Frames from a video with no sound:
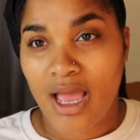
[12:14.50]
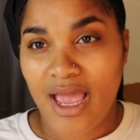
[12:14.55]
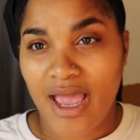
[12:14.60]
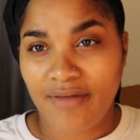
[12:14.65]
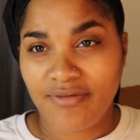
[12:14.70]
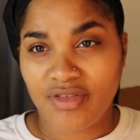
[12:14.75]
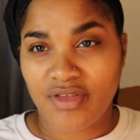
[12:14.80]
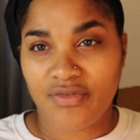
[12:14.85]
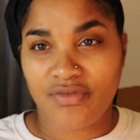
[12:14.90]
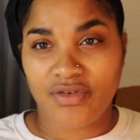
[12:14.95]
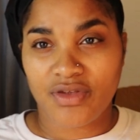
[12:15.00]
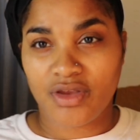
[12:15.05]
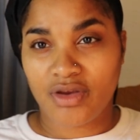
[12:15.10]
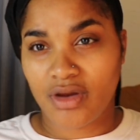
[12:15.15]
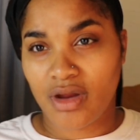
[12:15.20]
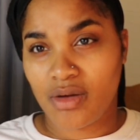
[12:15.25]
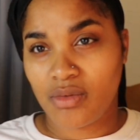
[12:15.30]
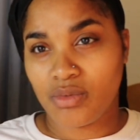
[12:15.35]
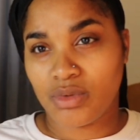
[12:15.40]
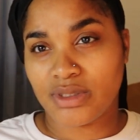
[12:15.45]
I have to
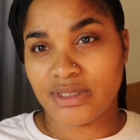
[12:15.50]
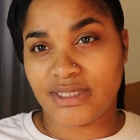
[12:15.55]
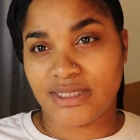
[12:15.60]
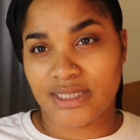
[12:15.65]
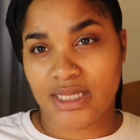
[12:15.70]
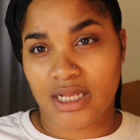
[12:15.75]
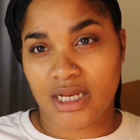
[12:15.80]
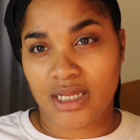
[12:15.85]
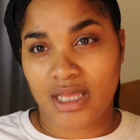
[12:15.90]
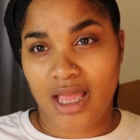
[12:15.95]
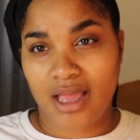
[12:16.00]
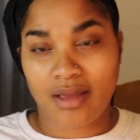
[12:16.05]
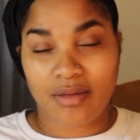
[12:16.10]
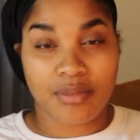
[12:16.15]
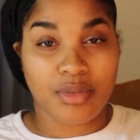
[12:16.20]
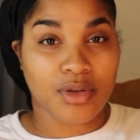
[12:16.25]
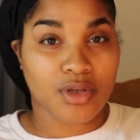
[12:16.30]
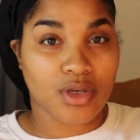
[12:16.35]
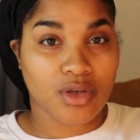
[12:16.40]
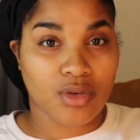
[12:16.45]
figure out what setting I
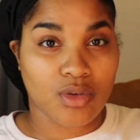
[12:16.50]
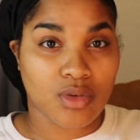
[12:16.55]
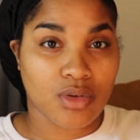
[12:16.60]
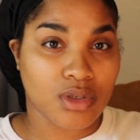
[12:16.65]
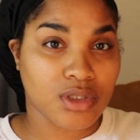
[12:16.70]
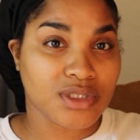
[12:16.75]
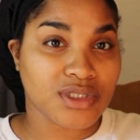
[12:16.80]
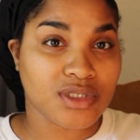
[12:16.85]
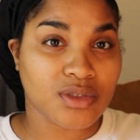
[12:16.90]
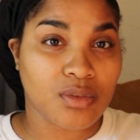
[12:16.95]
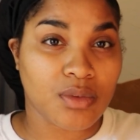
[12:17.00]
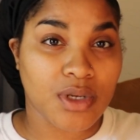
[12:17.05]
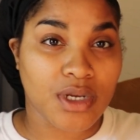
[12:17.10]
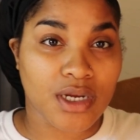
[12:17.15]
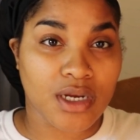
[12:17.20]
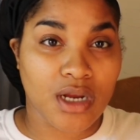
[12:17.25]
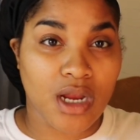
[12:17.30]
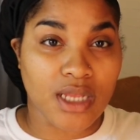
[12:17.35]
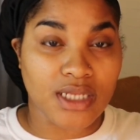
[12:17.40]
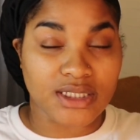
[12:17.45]
can put it on to
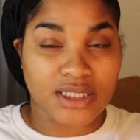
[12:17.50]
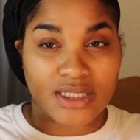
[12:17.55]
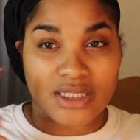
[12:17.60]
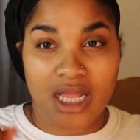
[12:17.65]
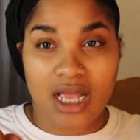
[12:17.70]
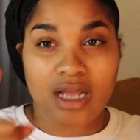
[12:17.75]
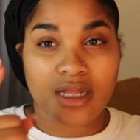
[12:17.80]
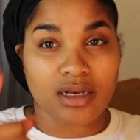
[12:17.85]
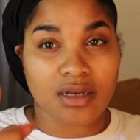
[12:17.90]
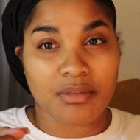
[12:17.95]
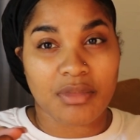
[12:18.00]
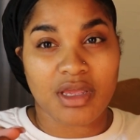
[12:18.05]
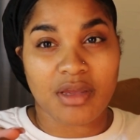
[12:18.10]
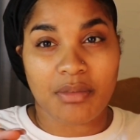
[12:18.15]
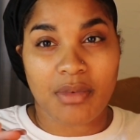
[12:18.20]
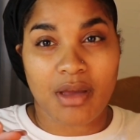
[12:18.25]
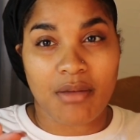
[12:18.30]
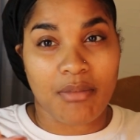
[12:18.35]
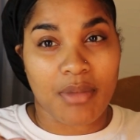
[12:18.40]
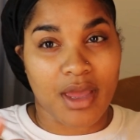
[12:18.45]
where it's not going to make
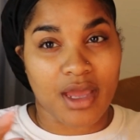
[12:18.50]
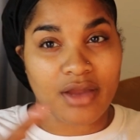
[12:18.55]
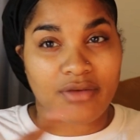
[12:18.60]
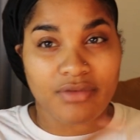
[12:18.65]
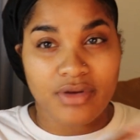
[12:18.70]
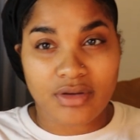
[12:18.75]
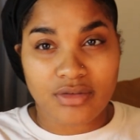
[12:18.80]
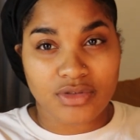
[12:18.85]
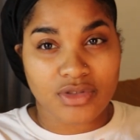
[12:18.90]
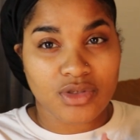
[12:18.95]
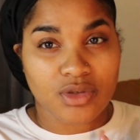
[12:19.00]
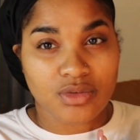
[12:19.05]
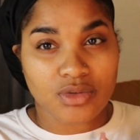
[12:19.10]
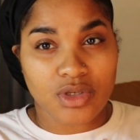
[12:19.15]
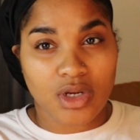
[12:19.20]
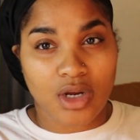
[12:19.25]
my background so